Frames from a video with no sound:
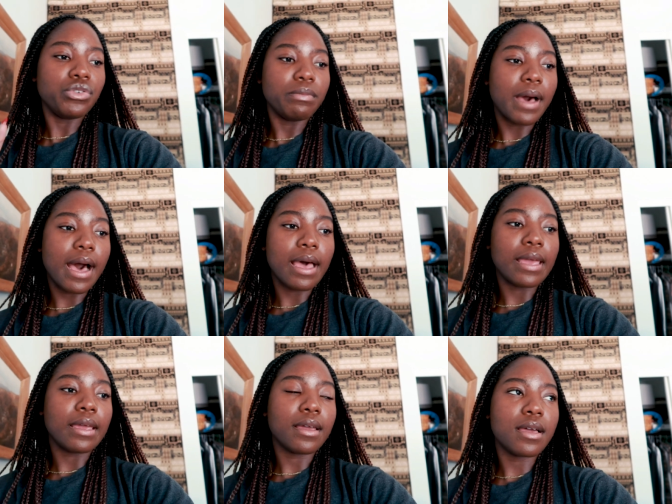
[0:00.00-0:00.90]
to
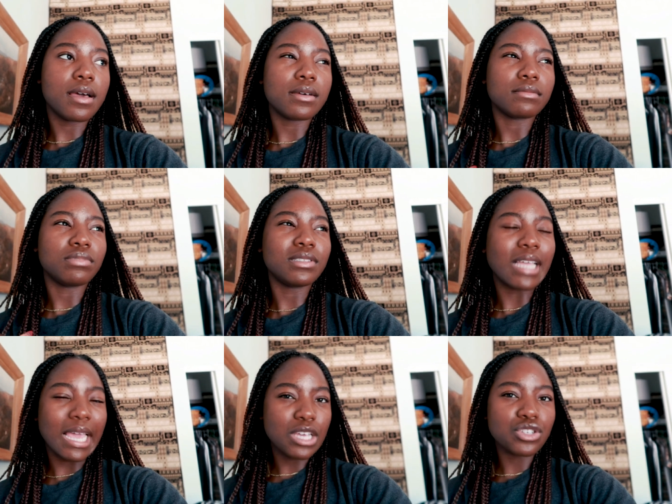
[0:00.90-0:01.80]
buy
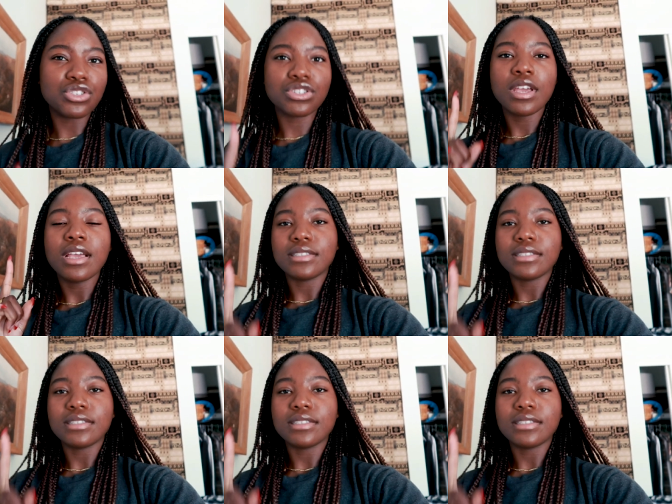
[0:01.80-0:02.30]
Sage.